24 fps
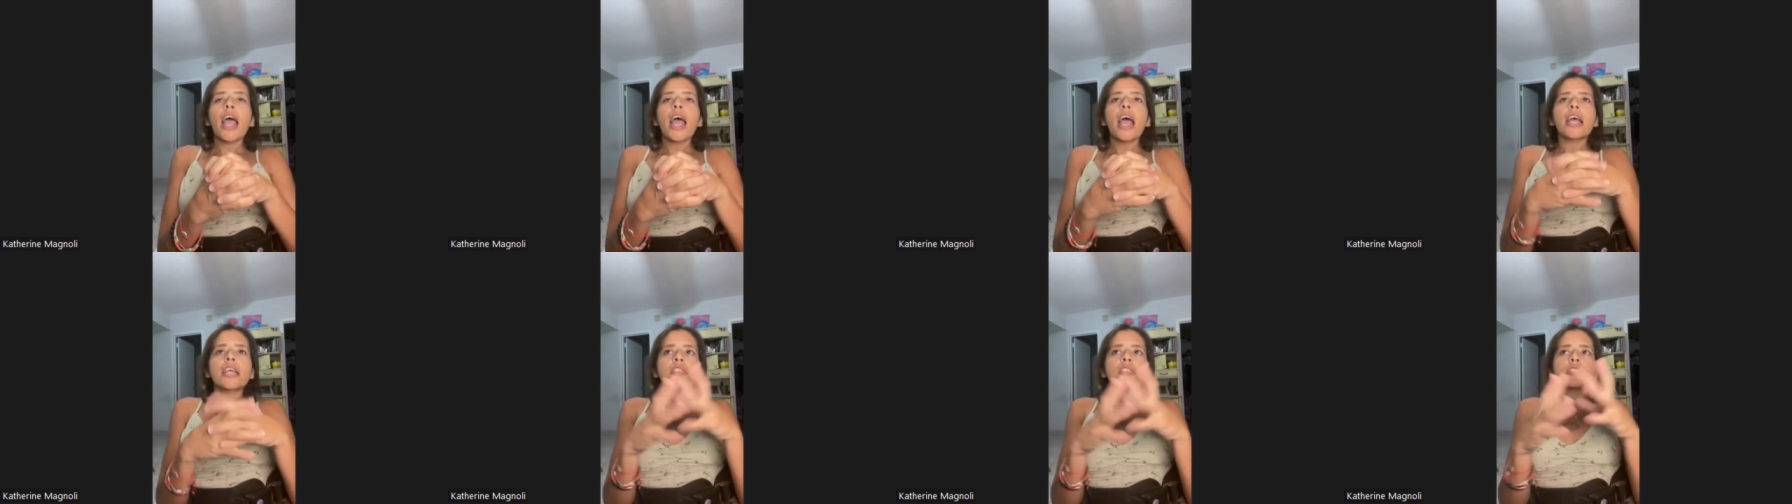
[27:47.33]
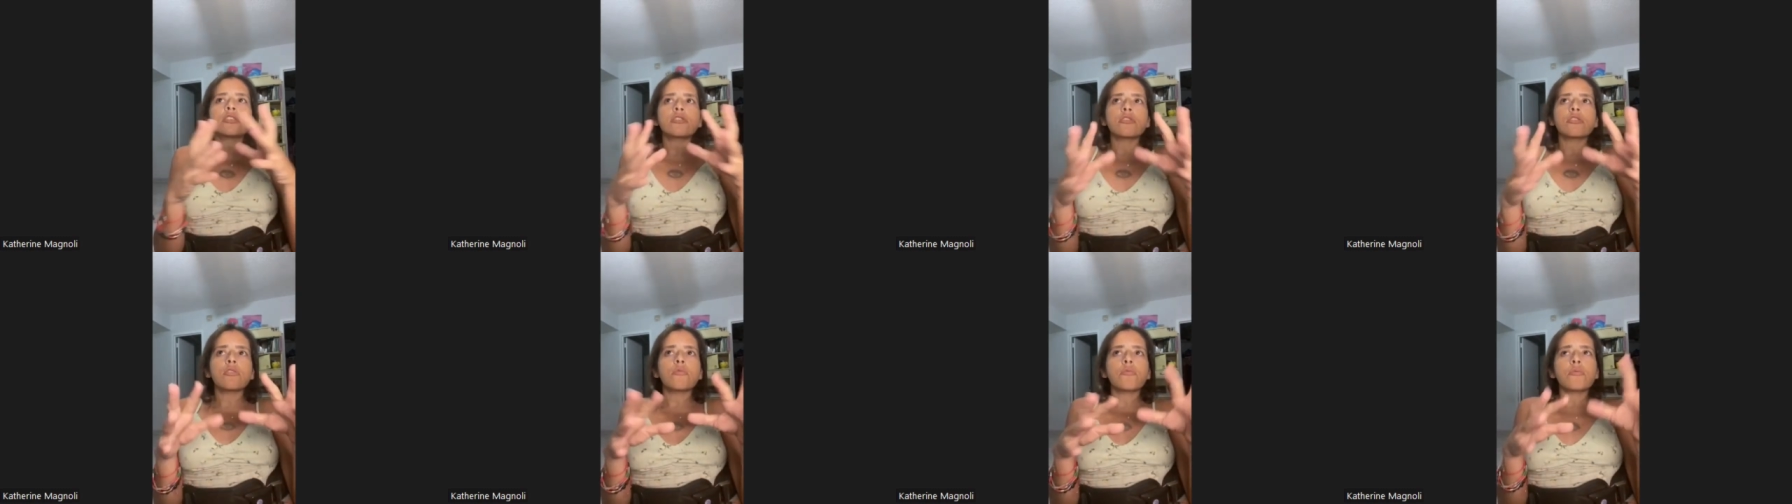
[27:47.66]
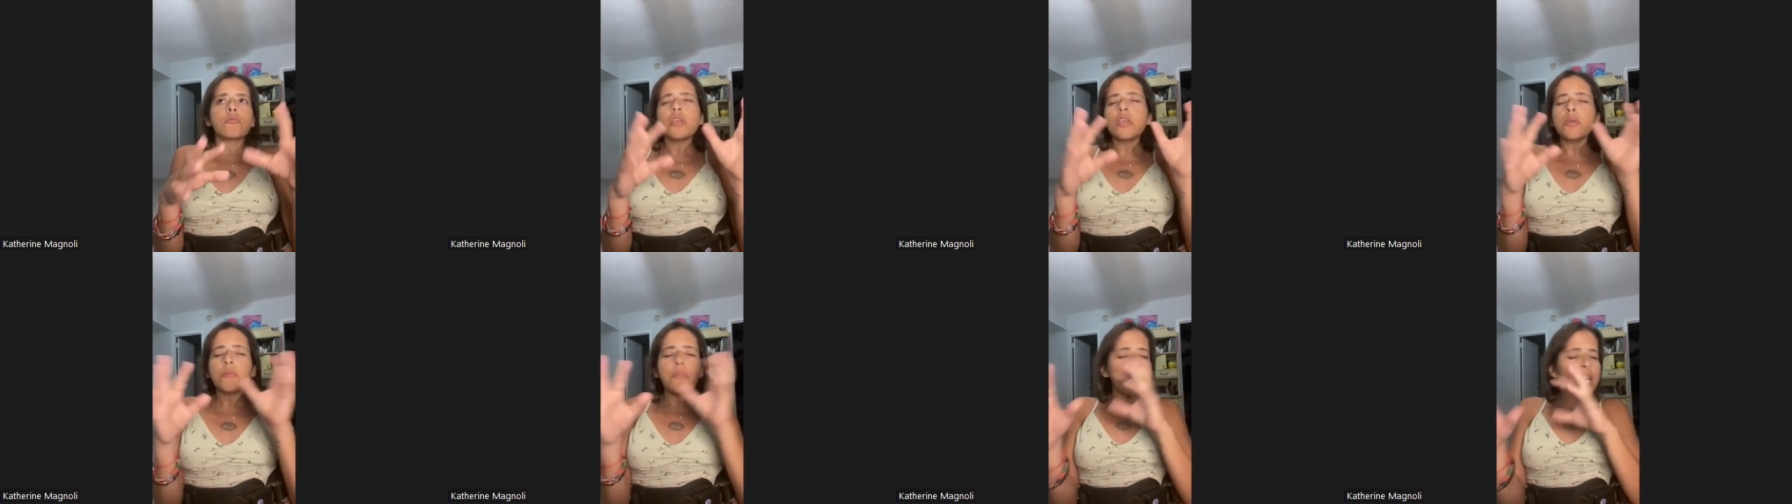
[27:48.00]
And
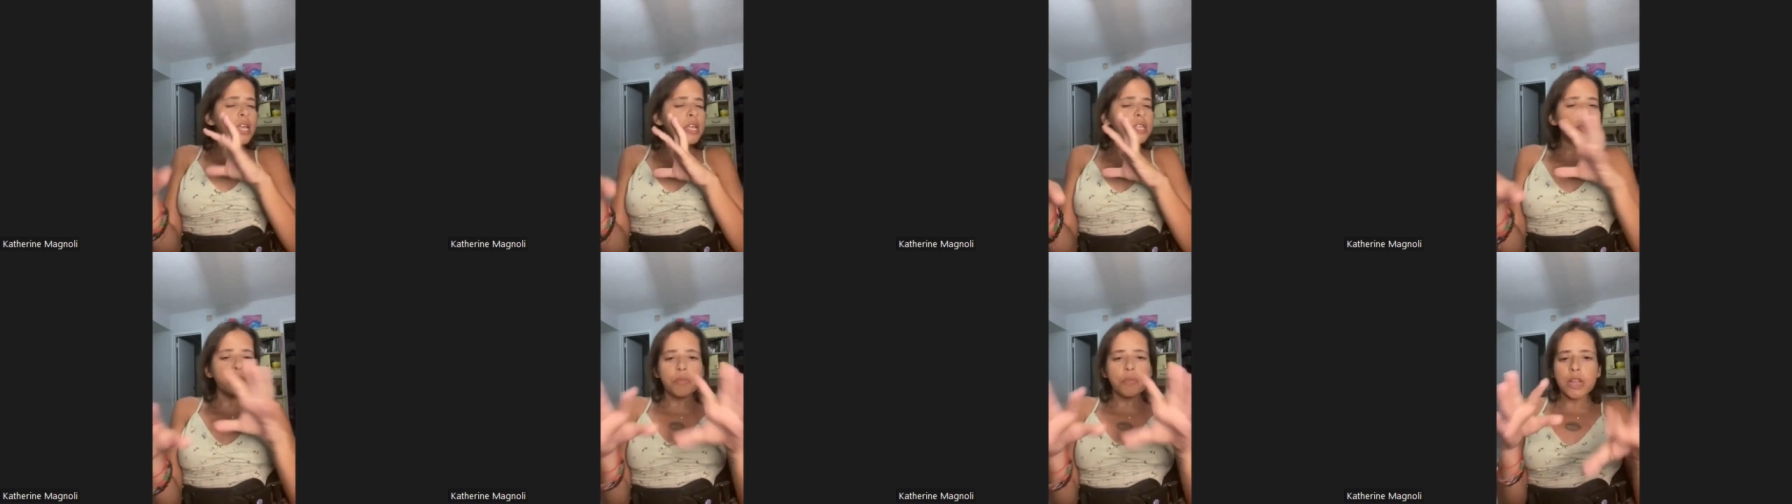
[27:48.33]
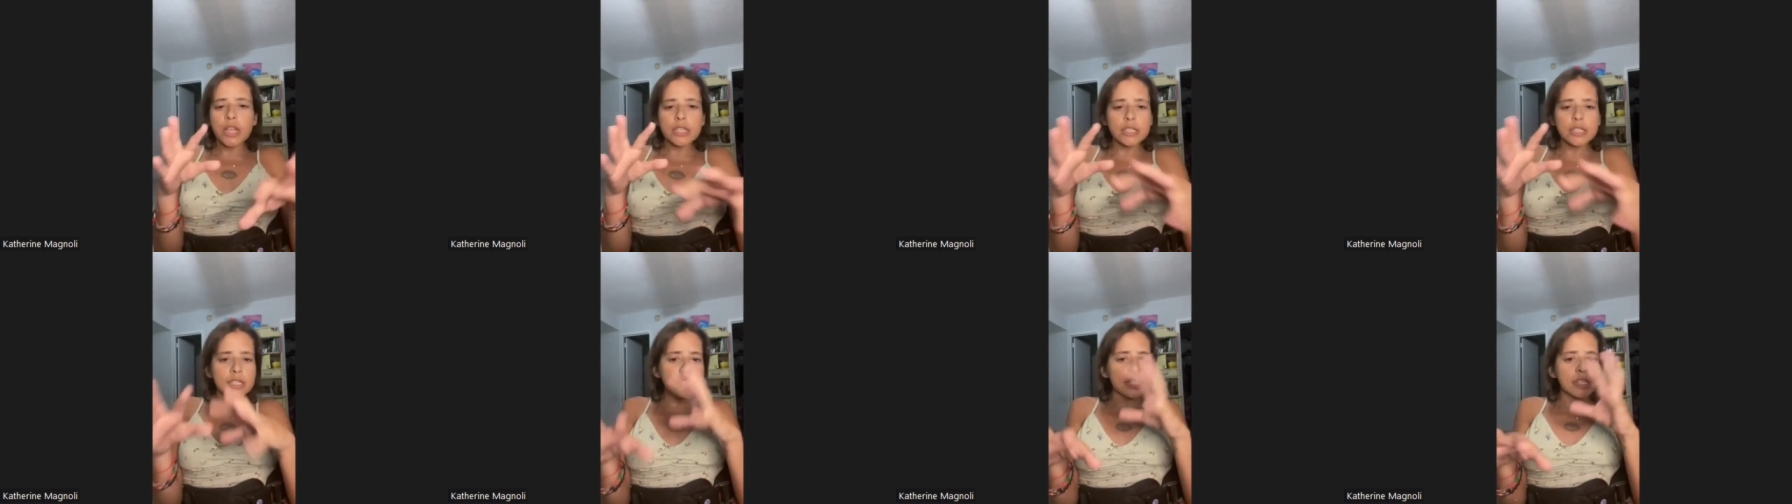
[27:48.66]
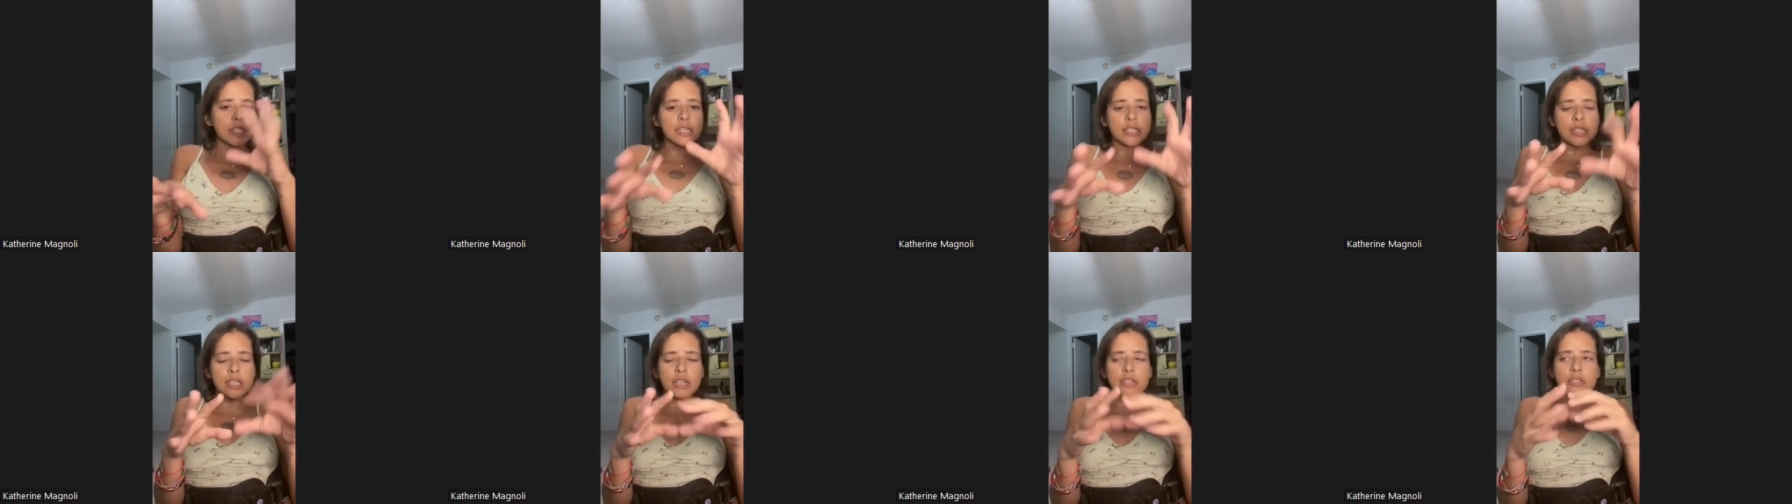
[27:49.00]
so he makes places
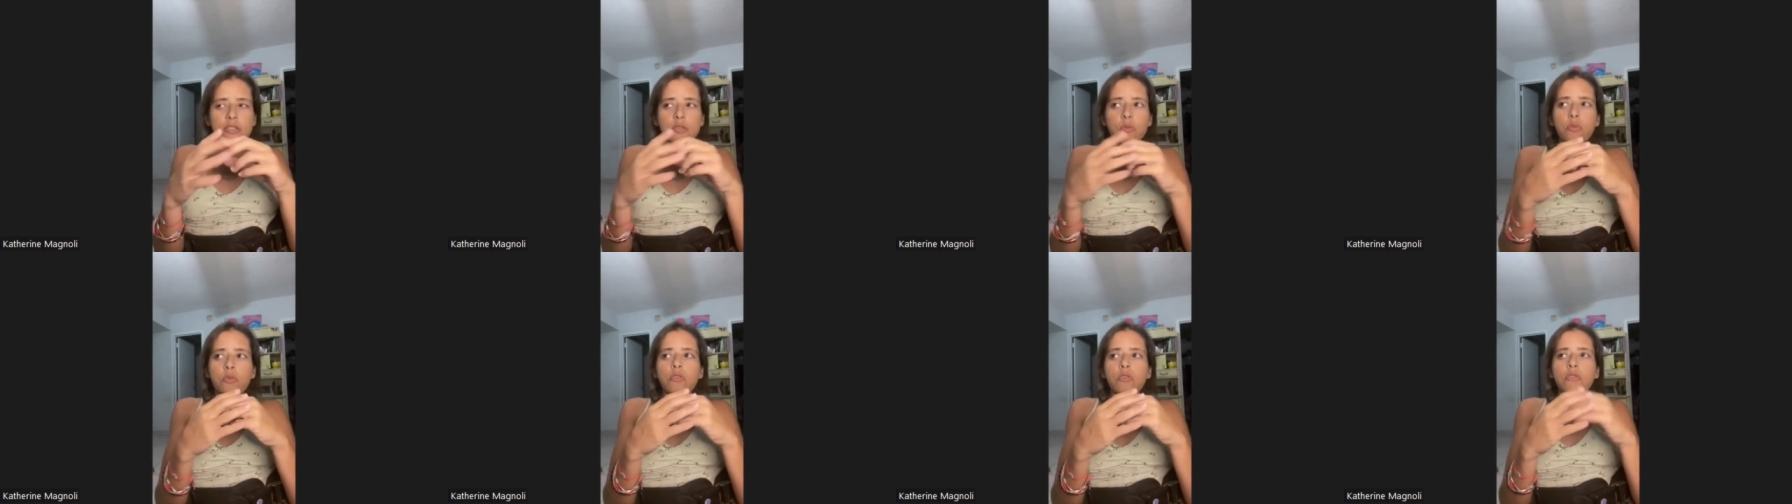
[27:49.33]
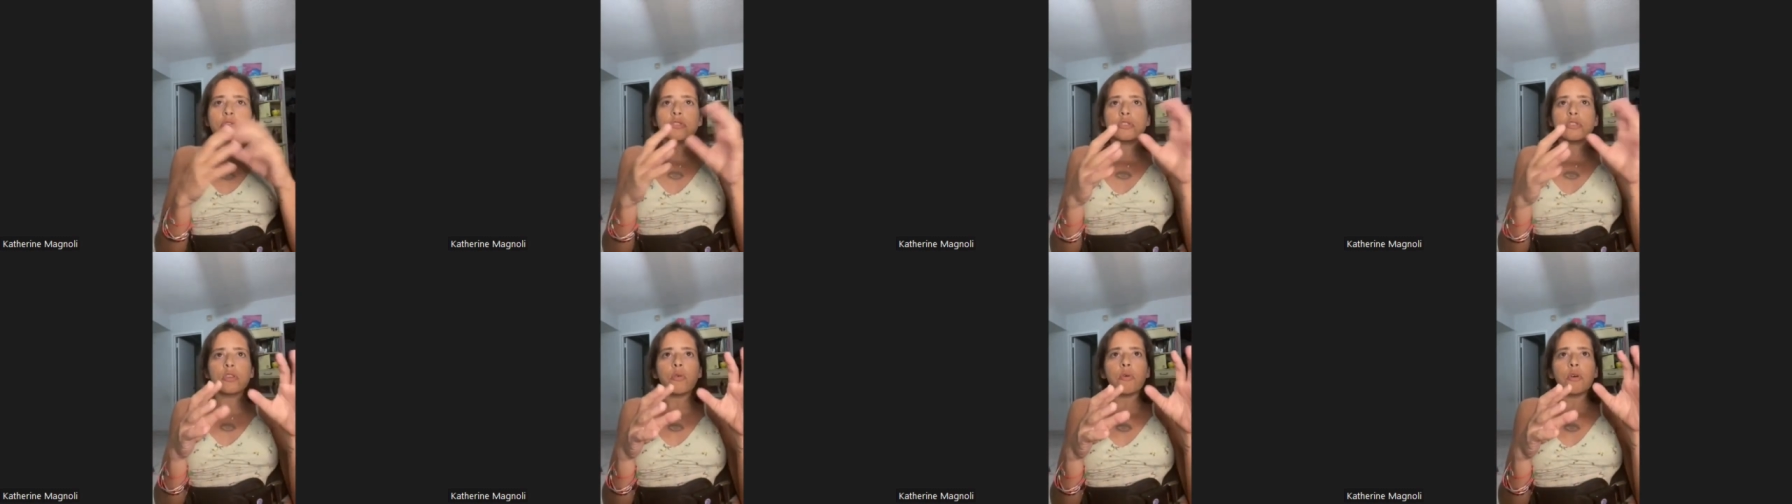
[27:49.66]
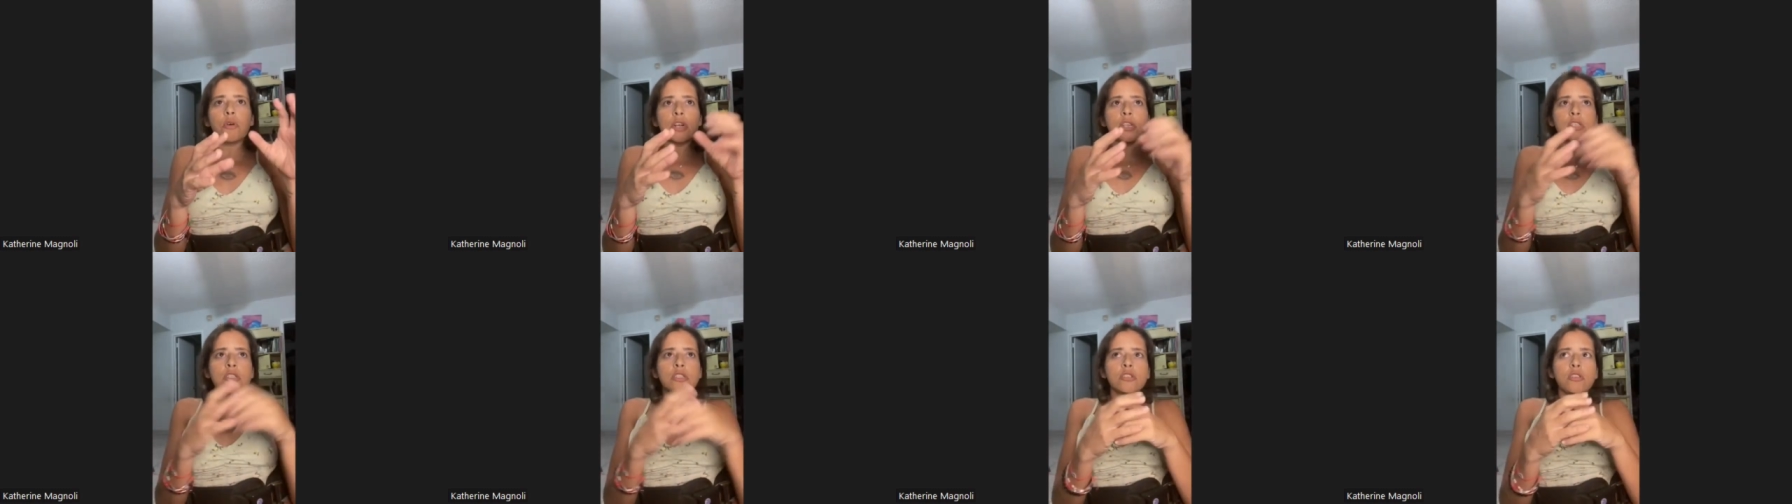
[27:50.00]
accessible, so
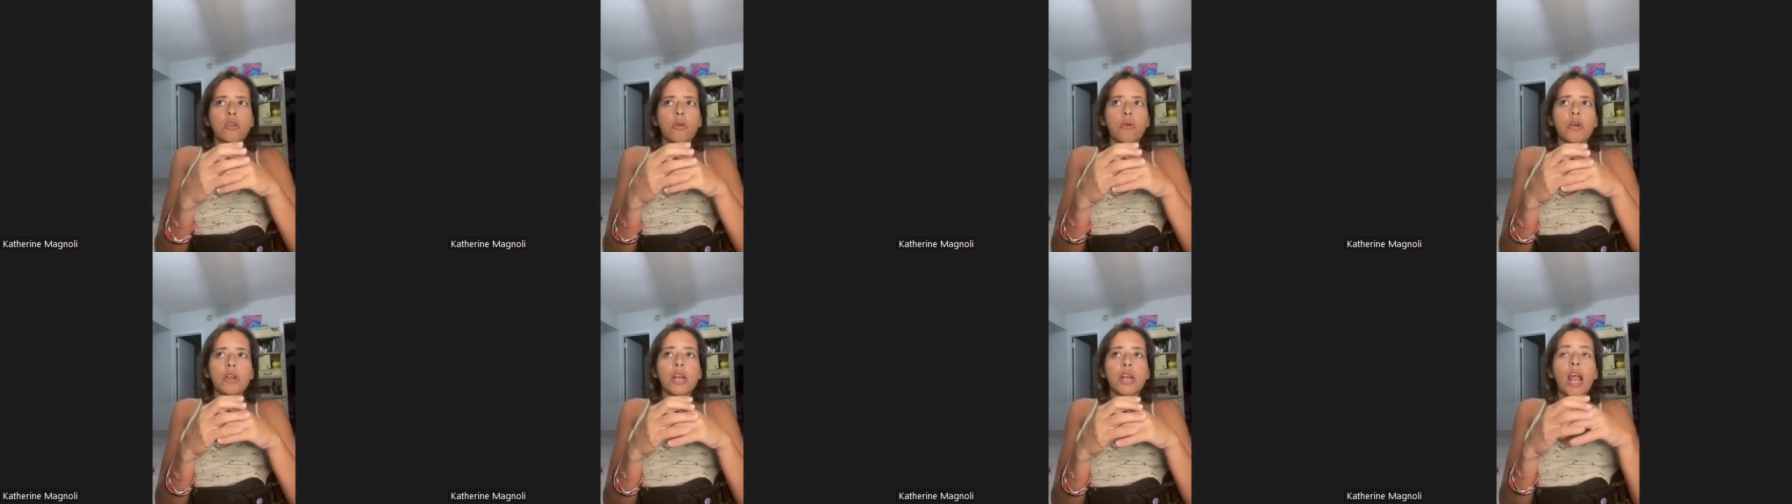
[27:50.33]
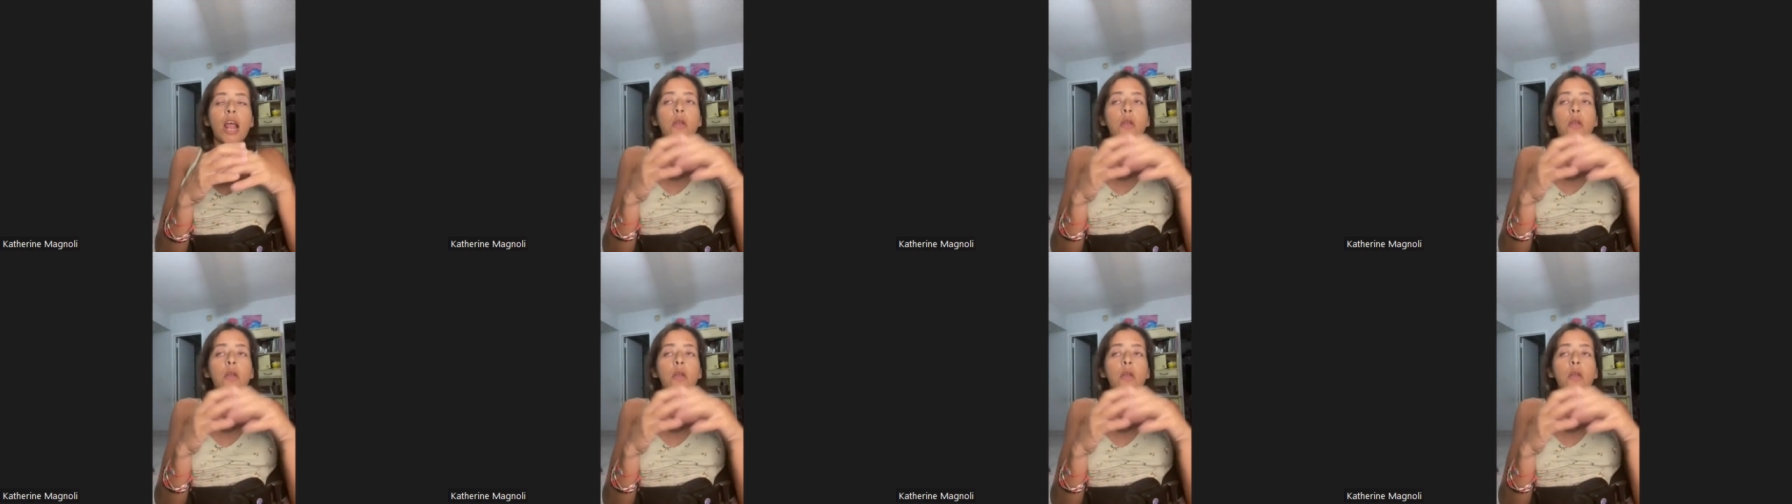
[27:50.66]
on and so on.